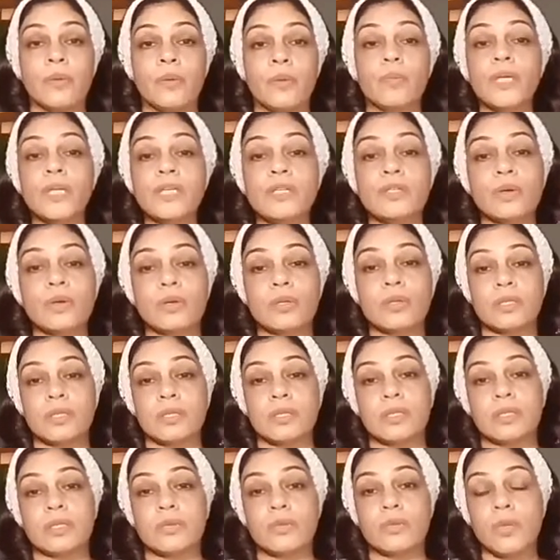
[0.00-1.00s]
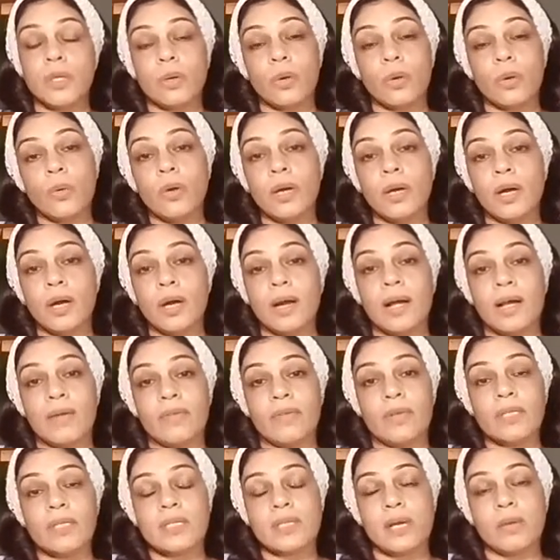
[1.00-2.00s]
We doctors, we all are
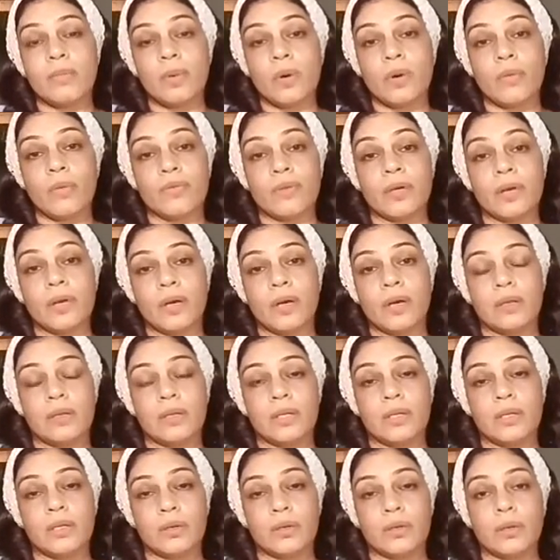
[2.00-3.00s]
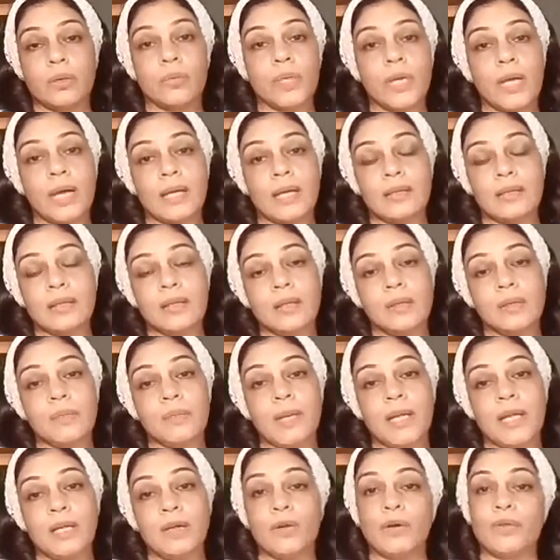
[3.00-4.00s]
having some of the other, you know, we either
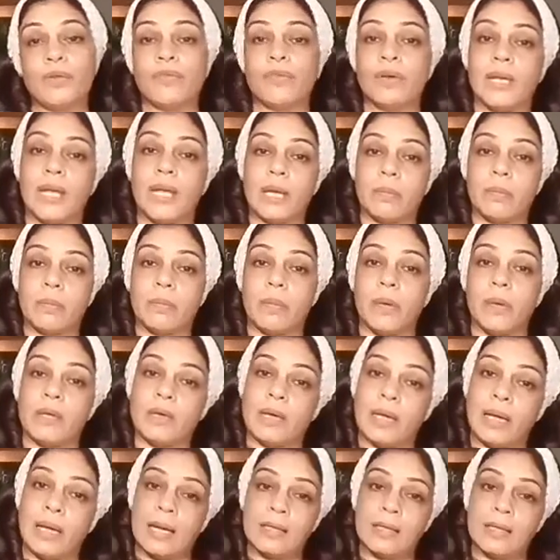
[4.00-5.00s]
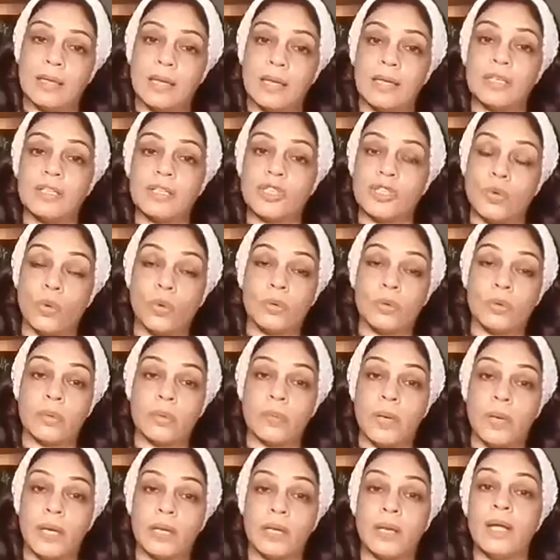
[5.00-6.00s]
complain of neck pain, headache, shoulder
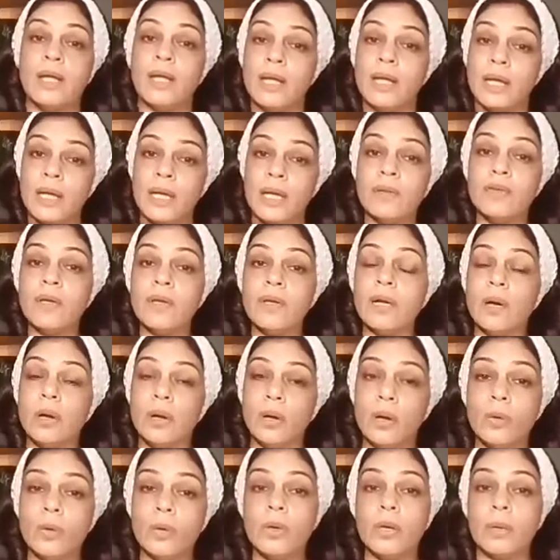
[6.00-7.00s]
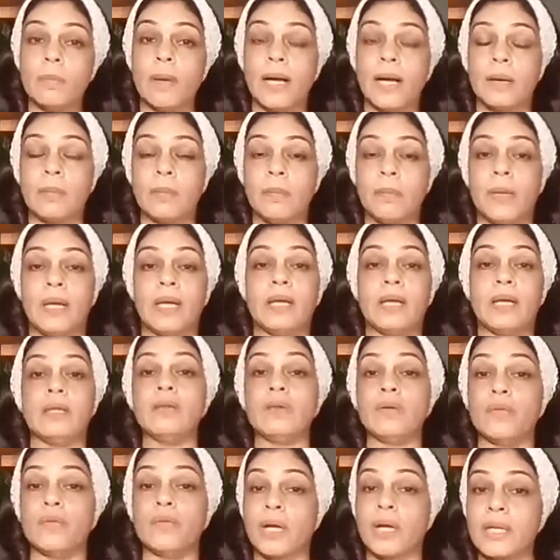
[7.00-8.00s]
pain, even a lower back pain,
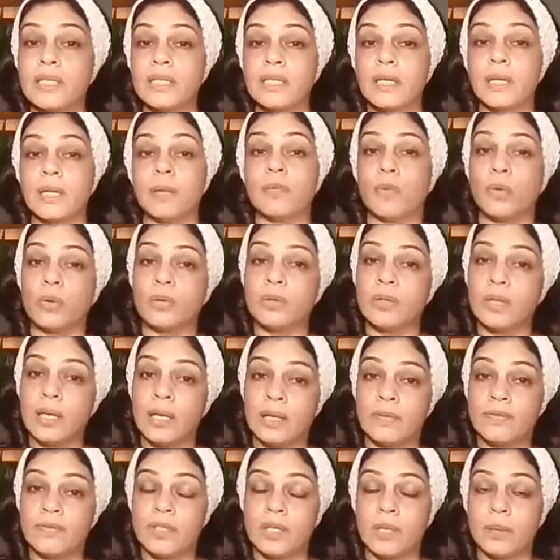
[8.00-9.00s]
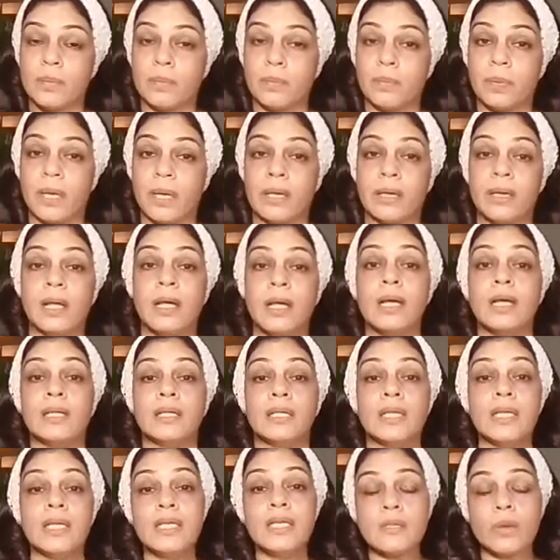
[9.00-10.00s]
the right hip or the left hip pain.
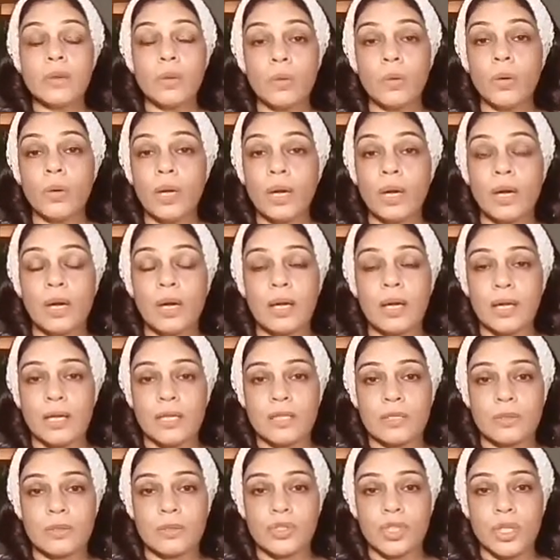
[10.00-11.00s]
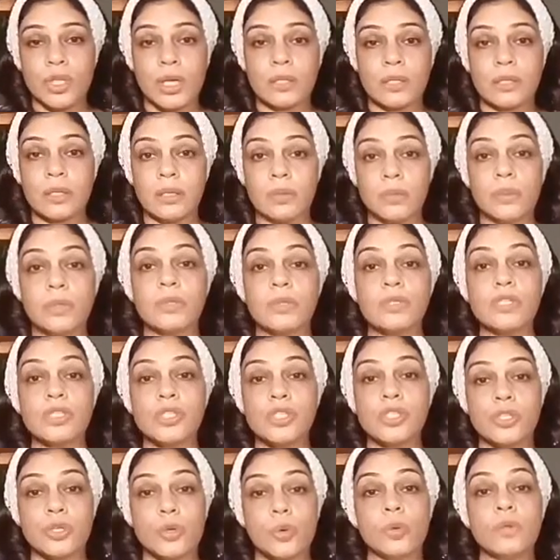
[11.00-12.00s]
These all are associated with the
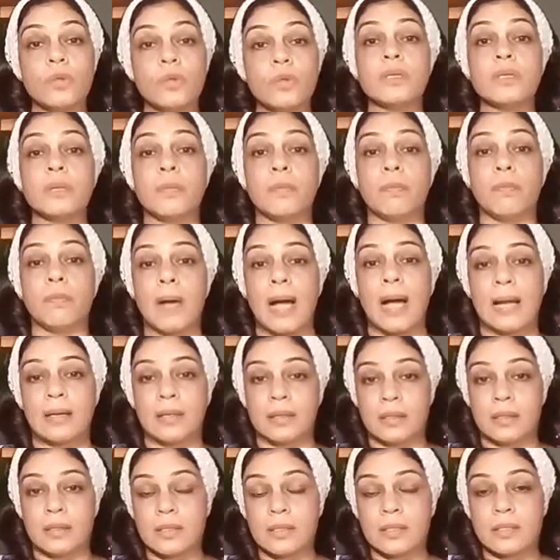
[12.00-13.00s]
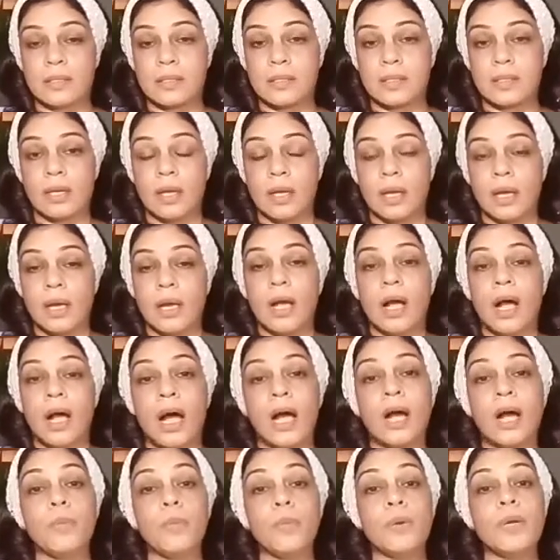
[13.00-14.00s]
shoulder balance.
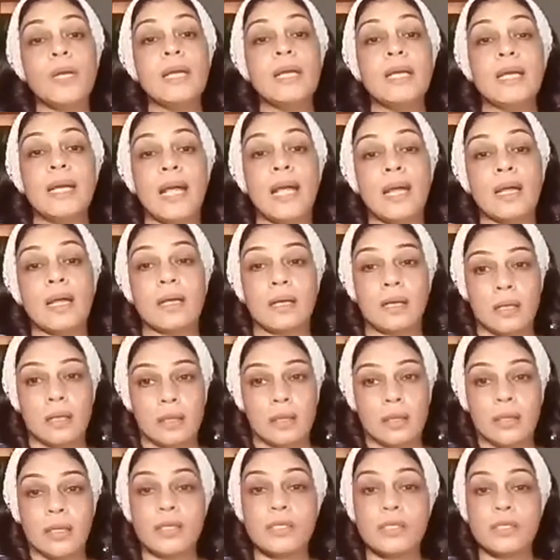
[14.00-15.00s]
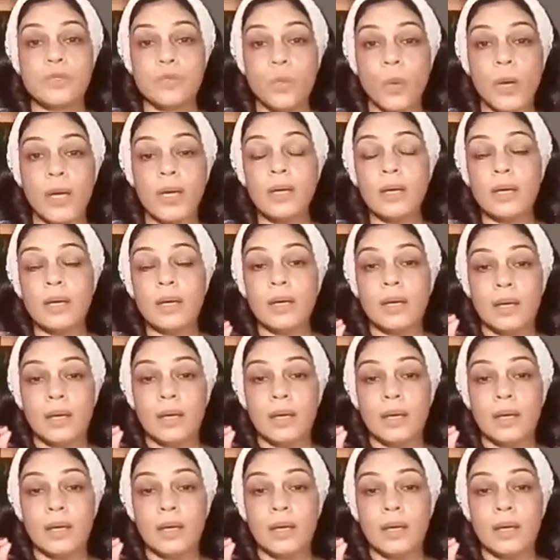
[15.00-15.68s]
Our neck is one